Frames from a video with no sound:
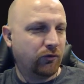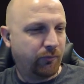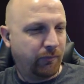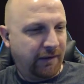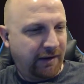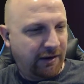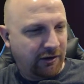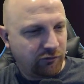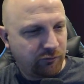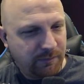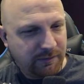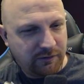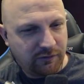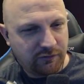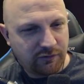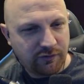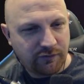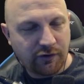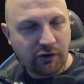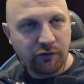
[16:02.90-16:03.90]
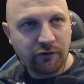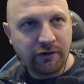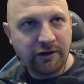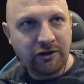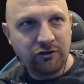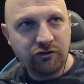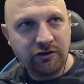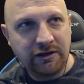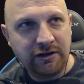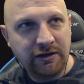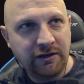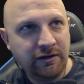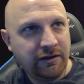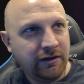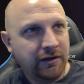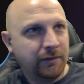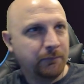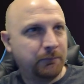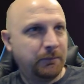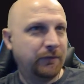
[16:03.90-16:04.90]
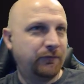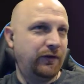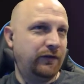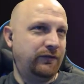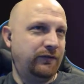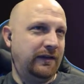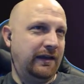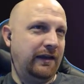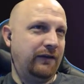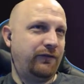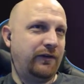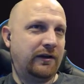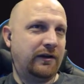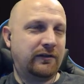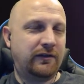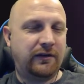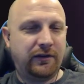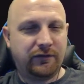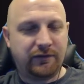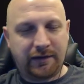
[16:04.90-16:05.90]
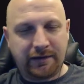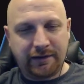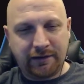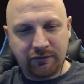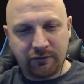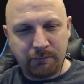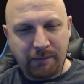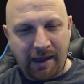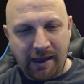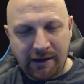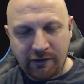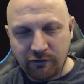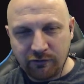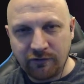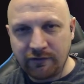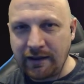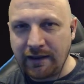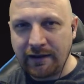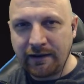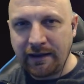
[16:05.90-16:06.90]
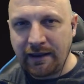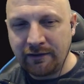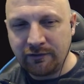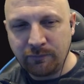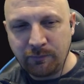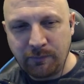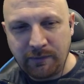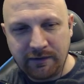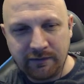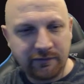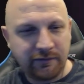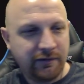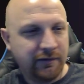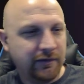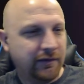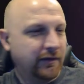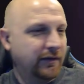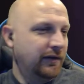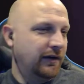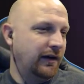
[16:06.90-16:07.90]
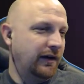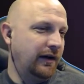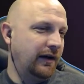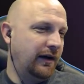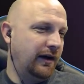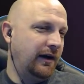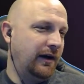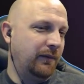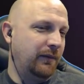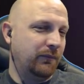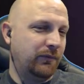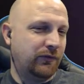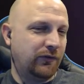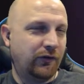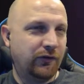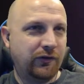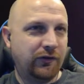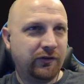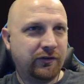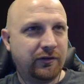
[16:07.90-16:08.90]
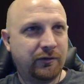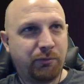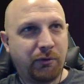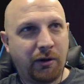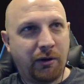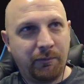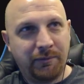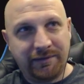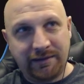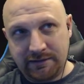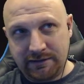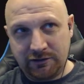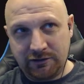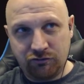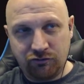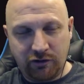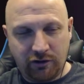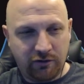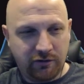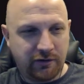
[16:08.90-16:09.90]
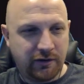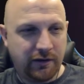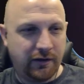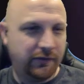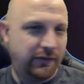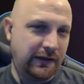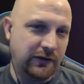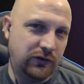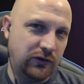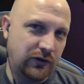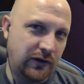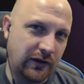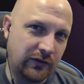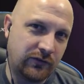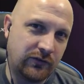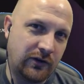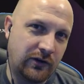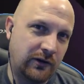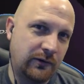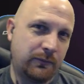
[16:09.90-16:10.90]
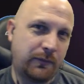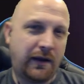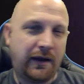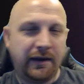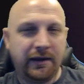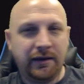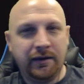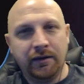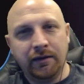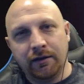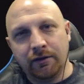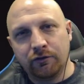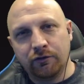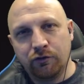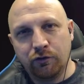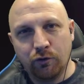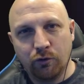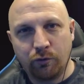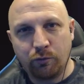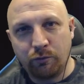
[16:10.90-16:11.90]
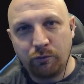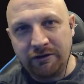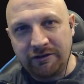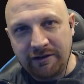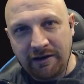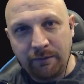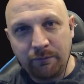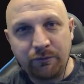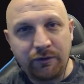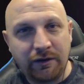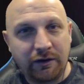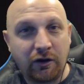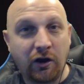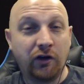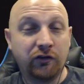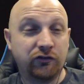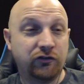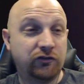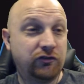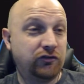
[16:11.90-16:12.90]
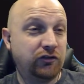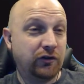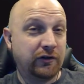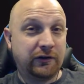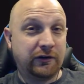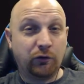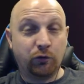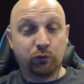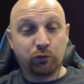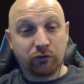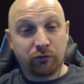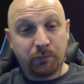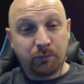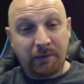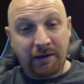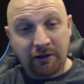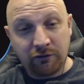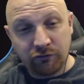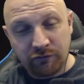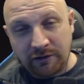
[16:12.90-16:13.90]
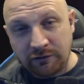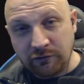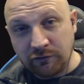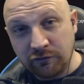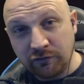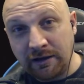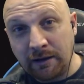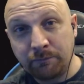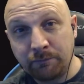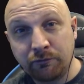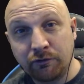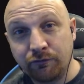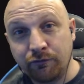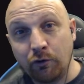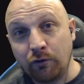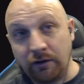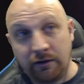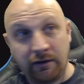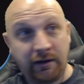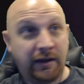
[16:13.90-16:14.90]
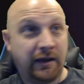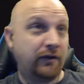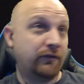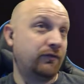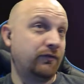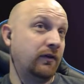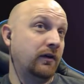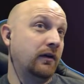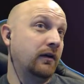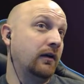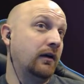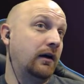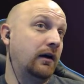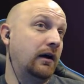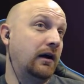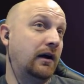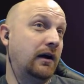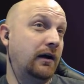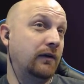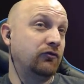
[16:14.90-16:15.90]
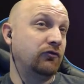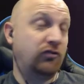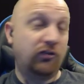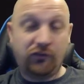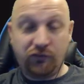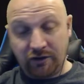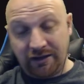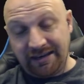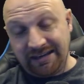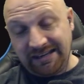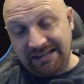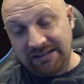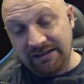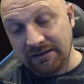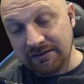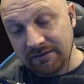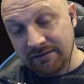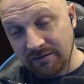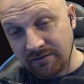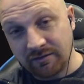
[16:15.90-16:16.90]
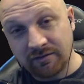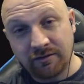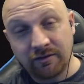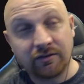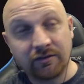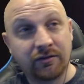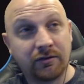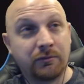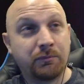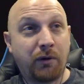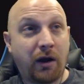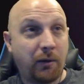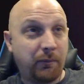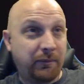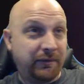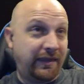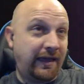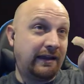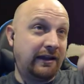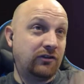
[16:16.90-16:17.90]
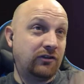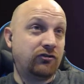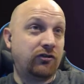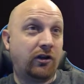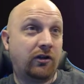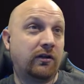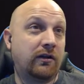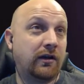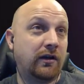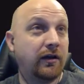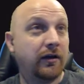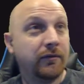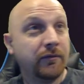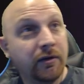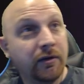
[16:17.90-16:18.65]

match because of RNG, but 58 effectiveness I guess matters in that aspect. So this is probably that Angelica that you got stunned by 2 or 3 times that costed you a Guild Wars match that you snapped your phone in half. Just saying, this is probably that Angelica.